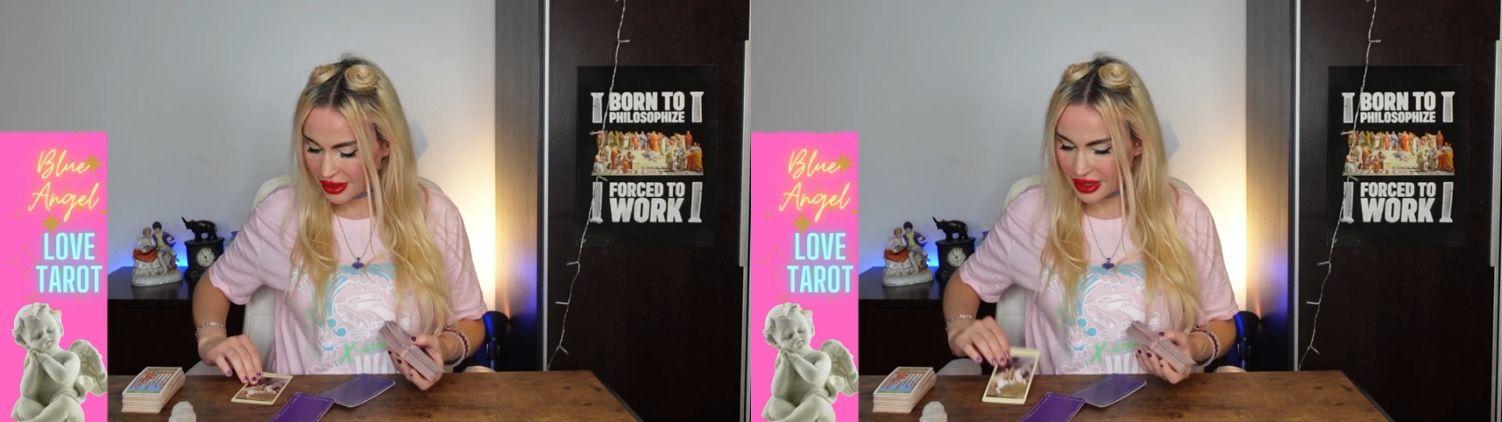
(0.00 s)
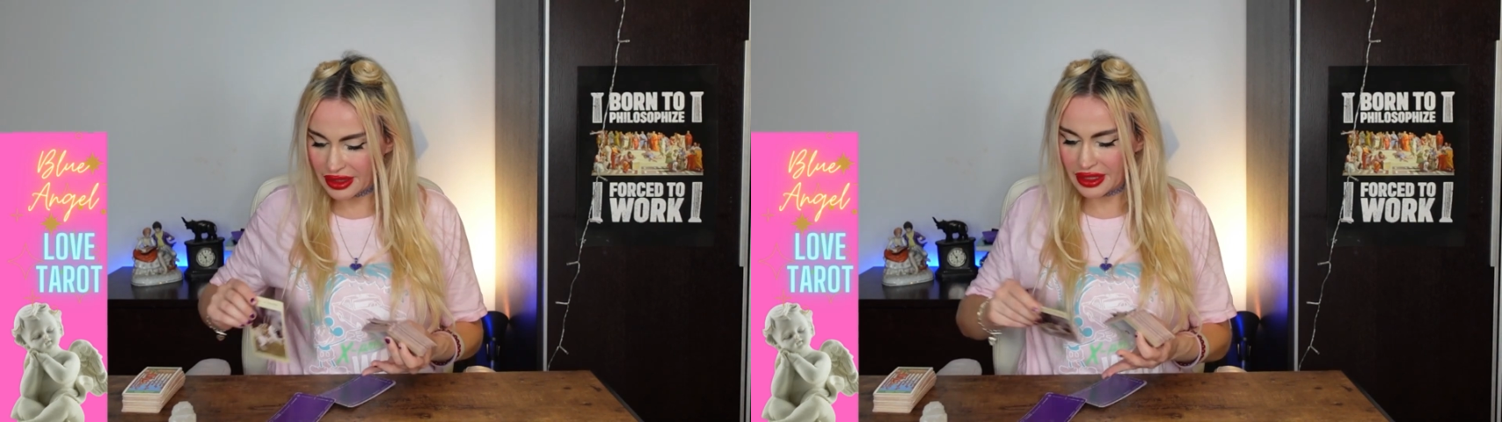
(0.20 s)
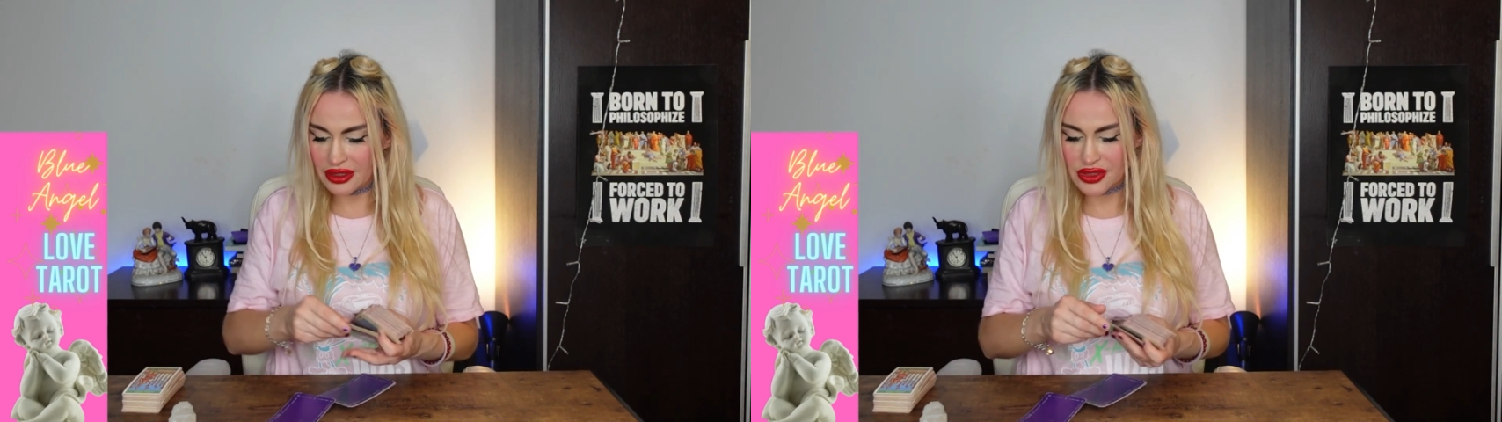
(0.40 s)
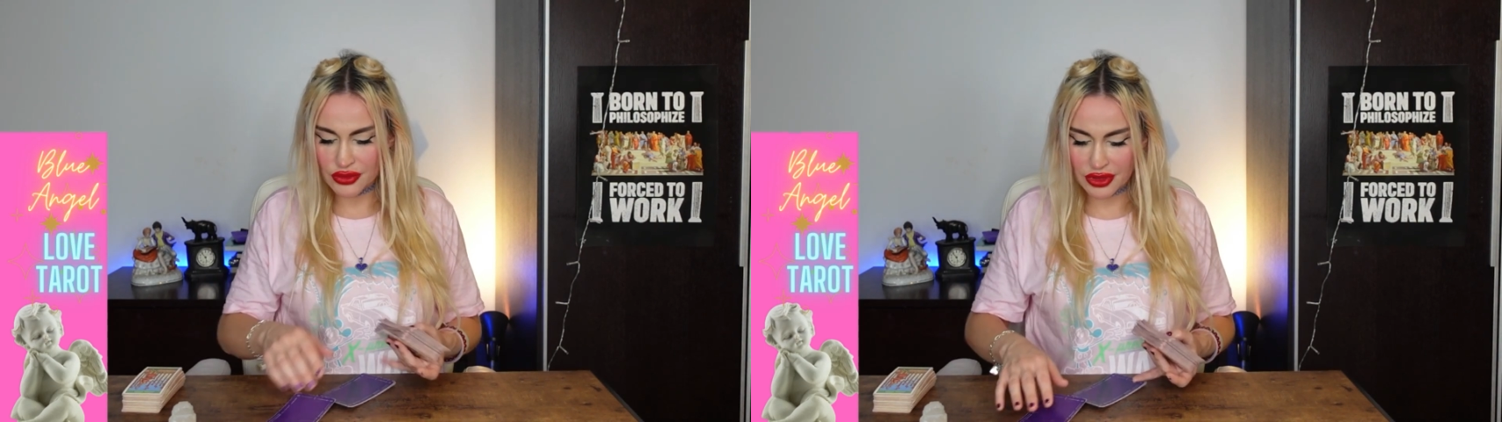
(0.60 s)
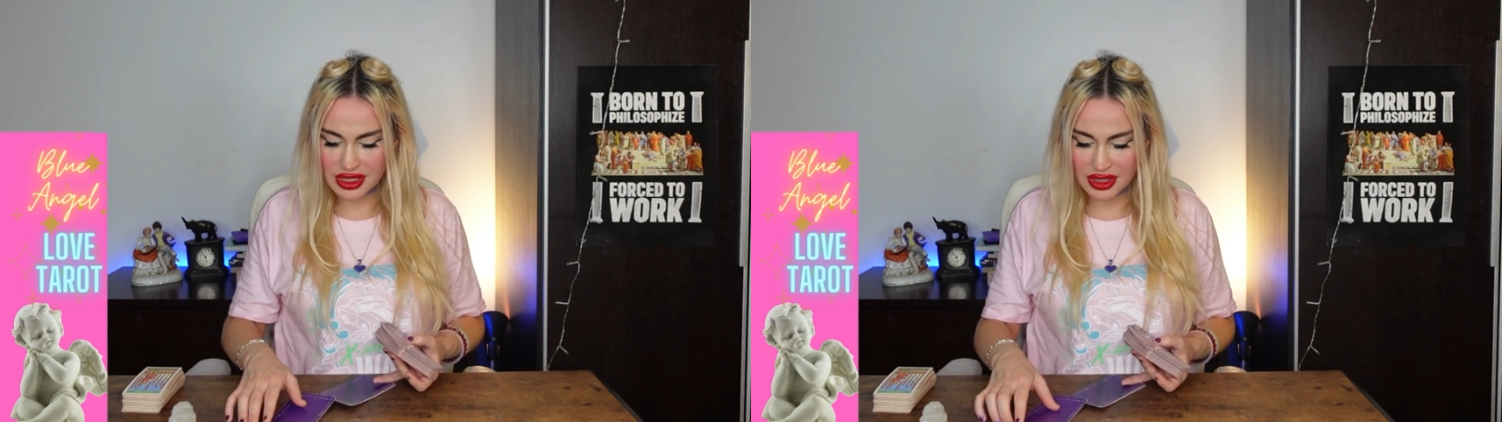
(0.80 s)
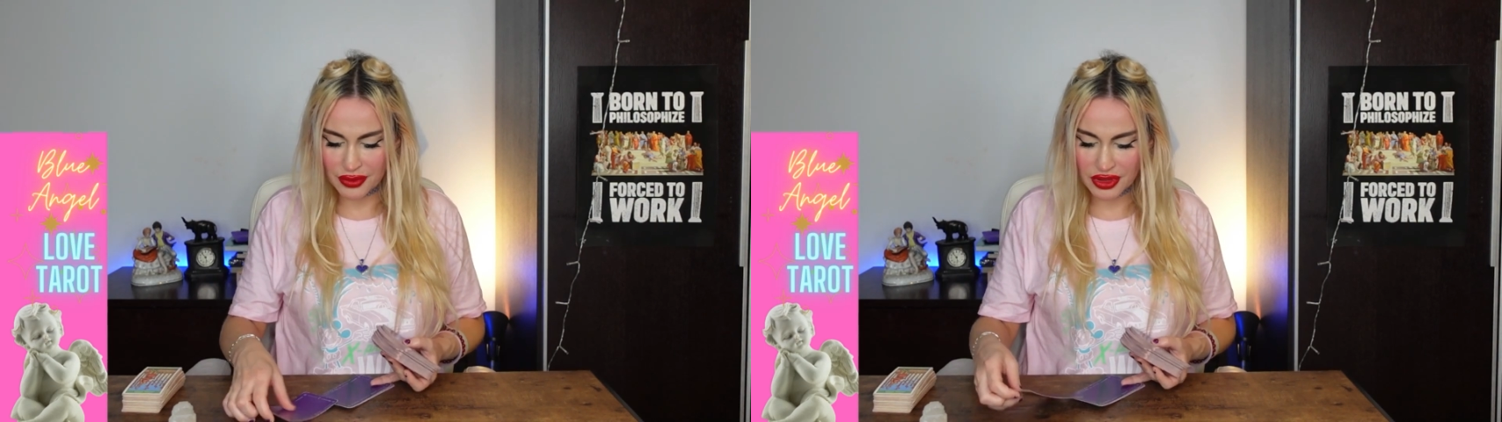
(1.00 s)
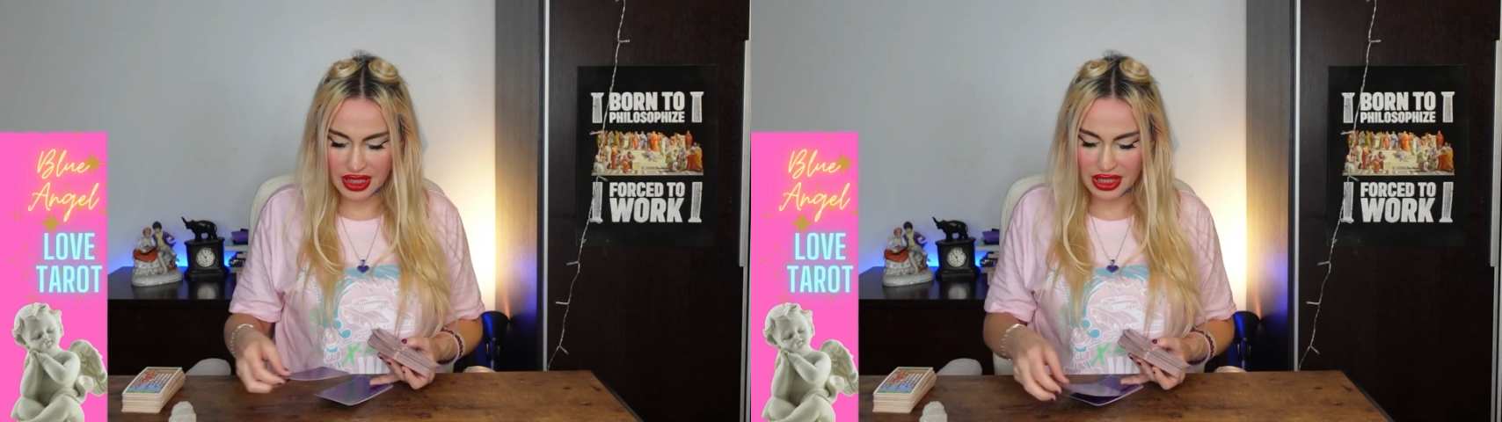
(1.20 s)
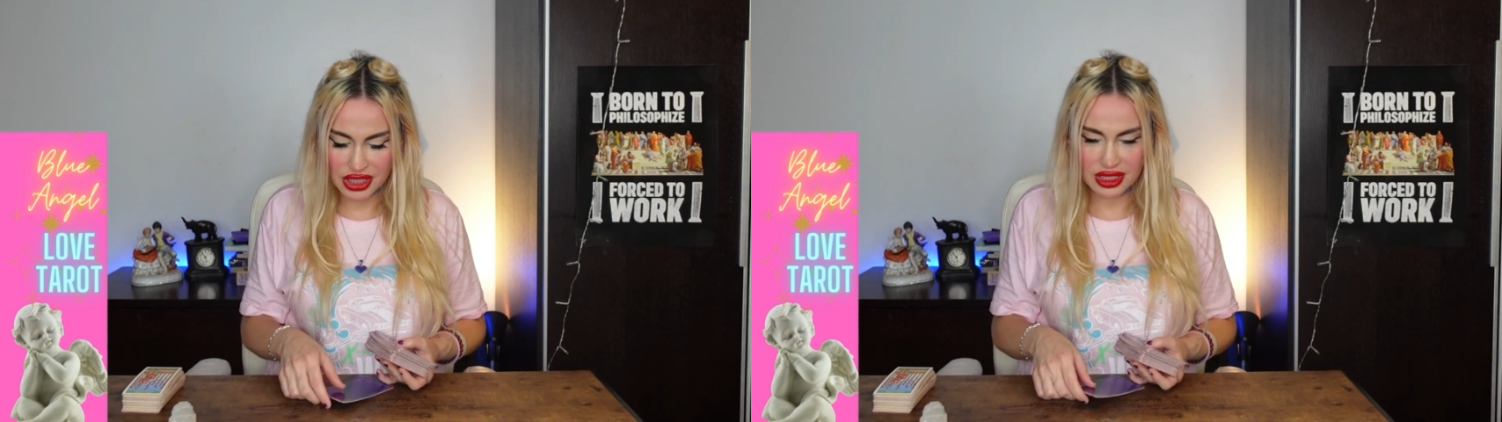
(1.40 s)
Yeah, Knight of Swords.
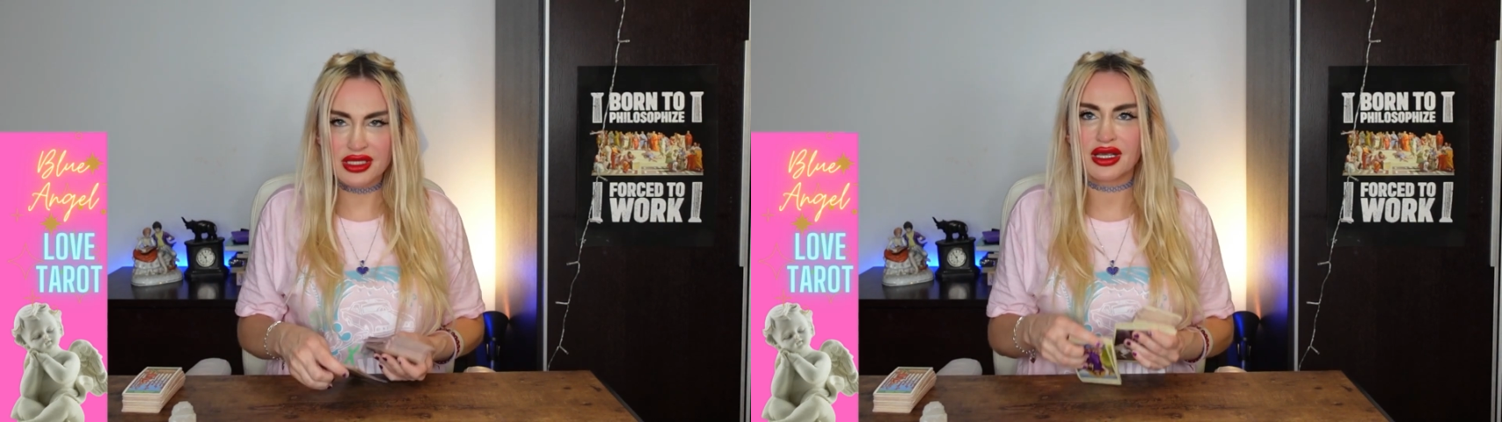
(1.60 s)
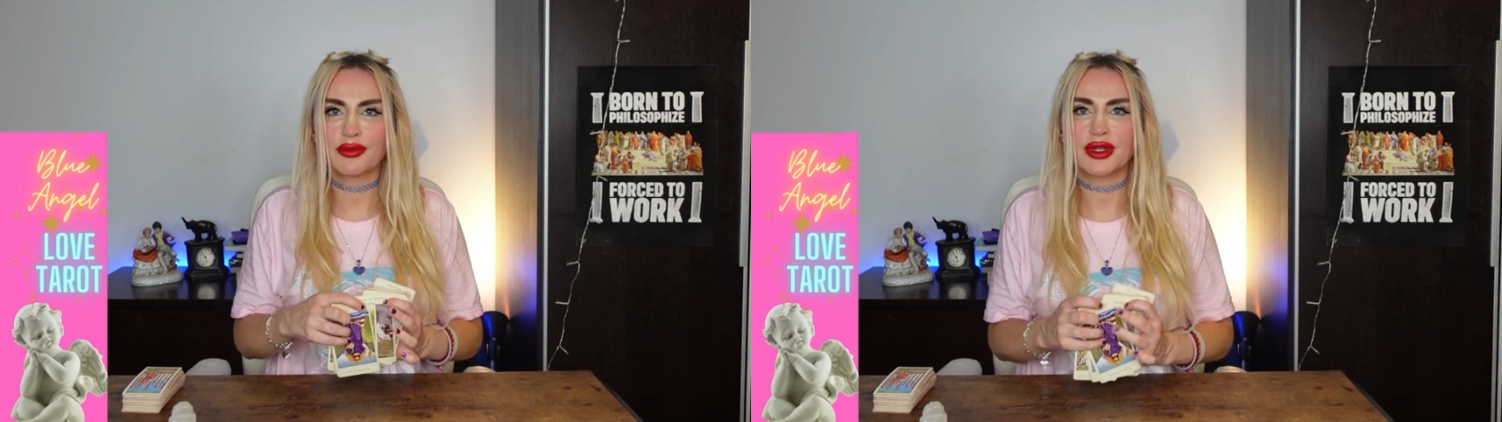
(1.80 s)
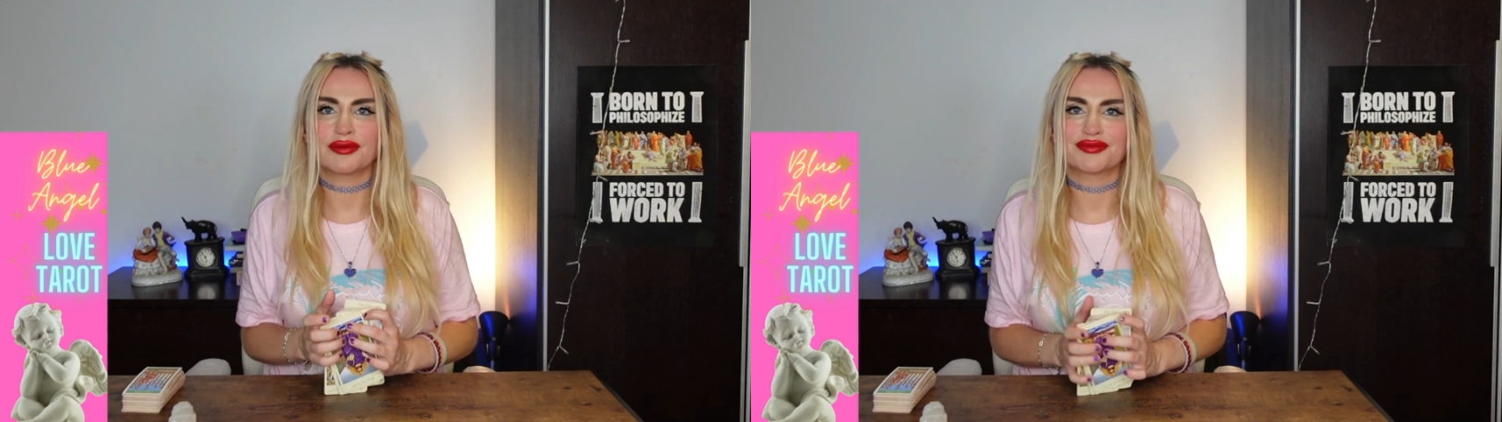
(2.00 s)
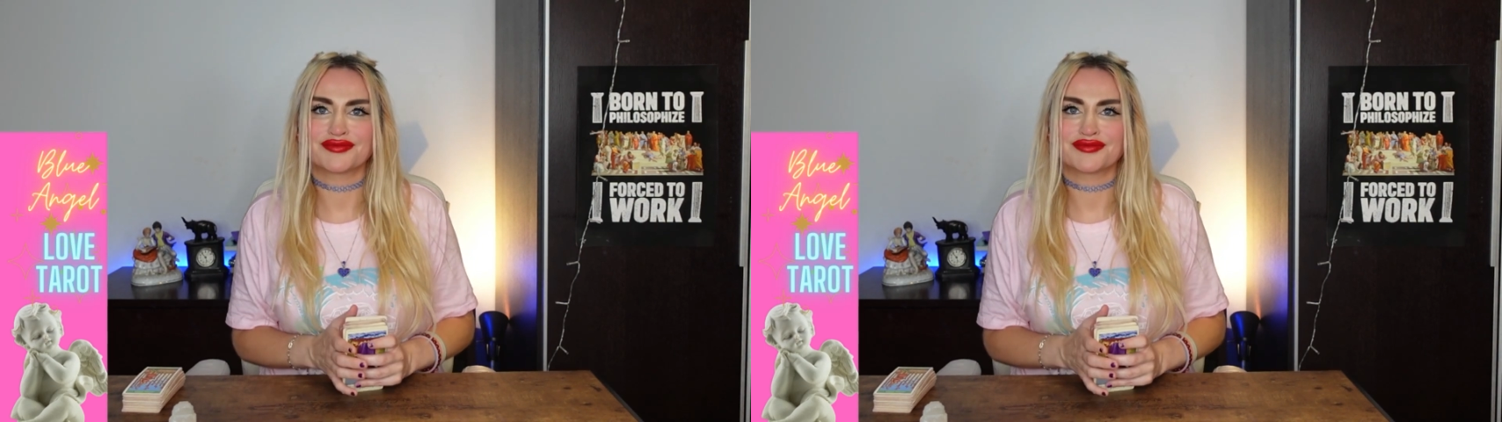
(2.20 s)
Communication is coming.